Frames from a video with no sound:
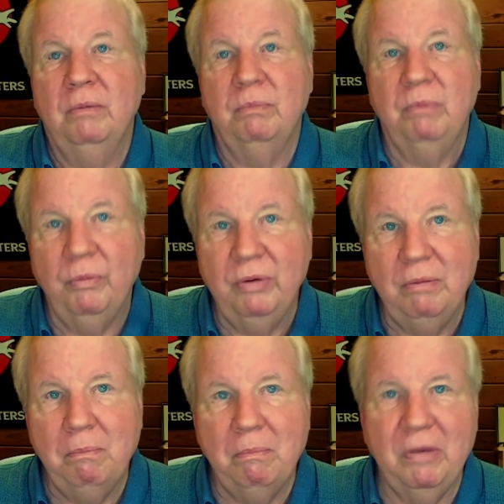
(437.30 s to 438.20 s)
But
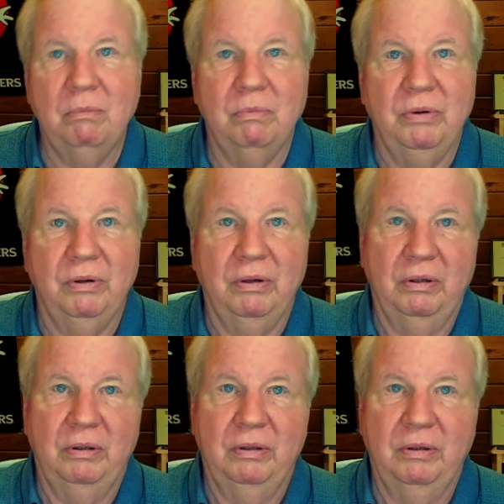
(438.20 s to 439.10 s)
remember,
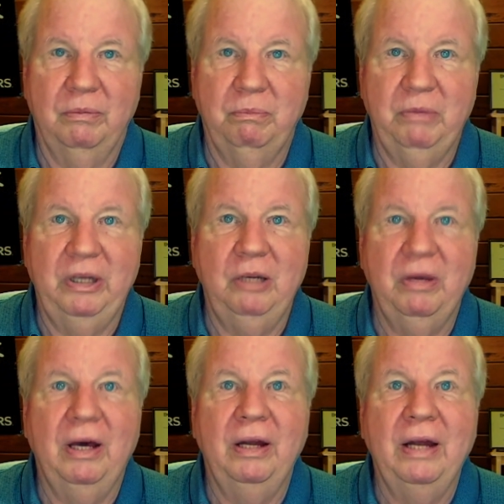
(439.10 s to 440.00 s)
many
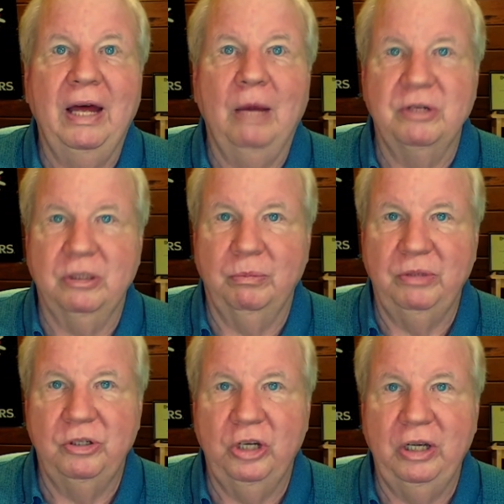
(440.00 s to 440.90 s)
bad habits can be
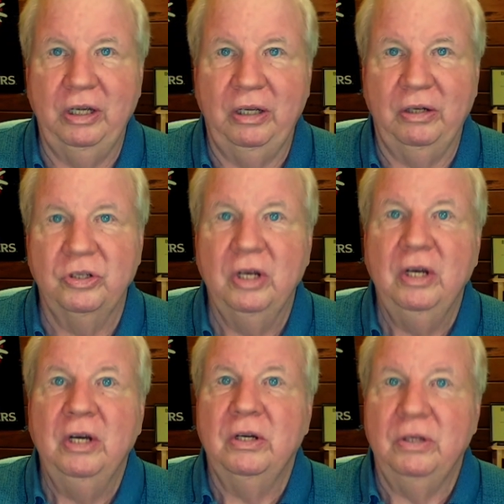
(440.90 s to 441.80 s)
changed
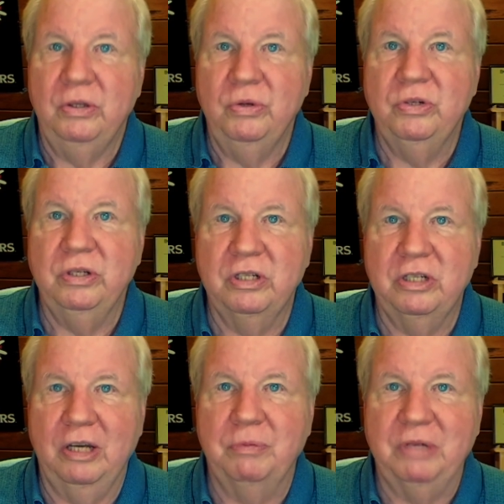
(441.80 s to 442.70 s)
using the
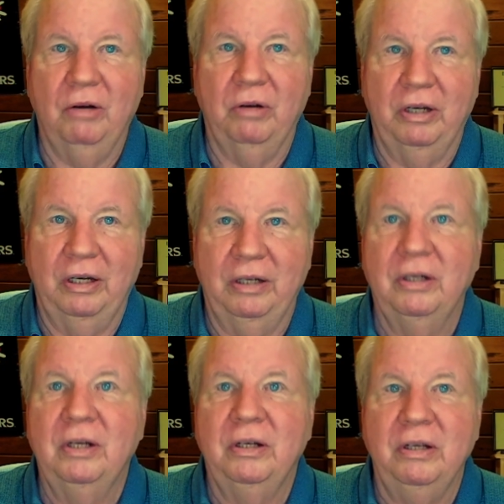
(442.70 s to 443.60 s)
steps outlined
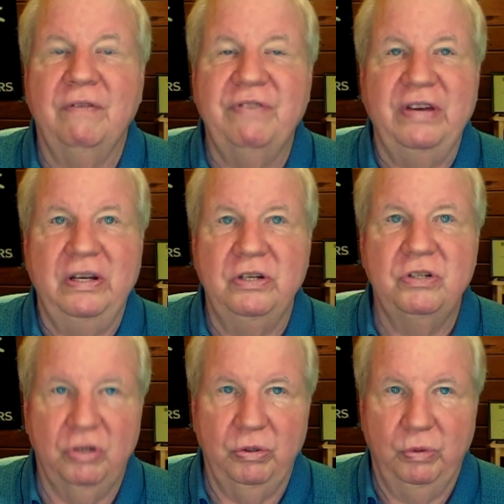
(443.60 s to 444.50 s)
in phase
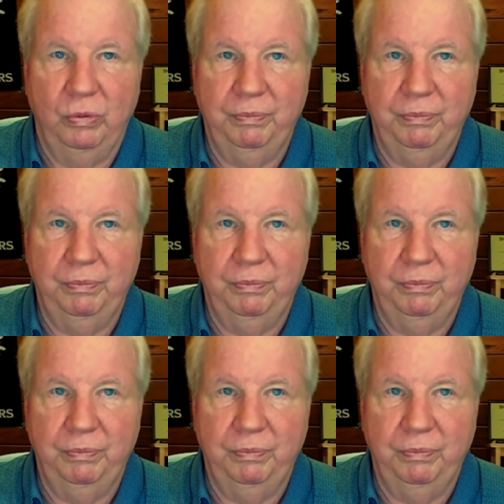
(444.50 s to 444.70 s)
2.